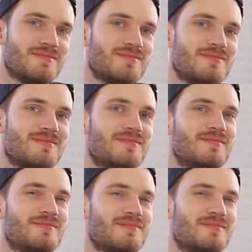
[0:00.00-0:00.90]

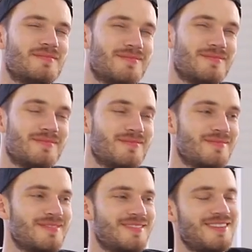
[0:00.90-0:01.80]

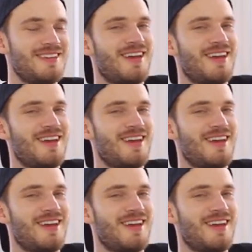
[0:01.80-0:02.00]
No words are spoken by the person on screen.